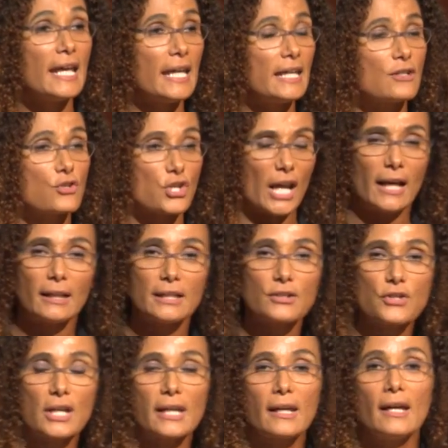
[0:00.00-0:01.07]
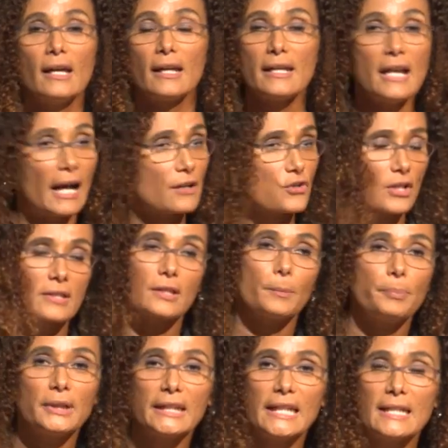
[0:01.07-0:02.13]
in challenging not just the
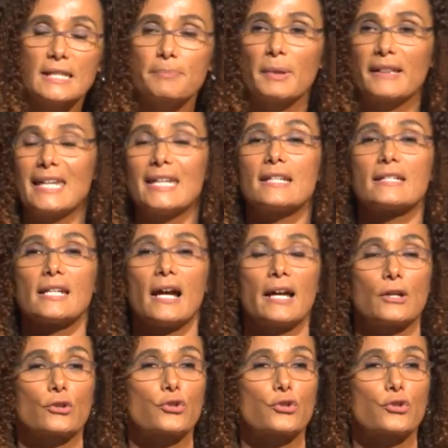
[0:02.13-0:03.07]
police but the entire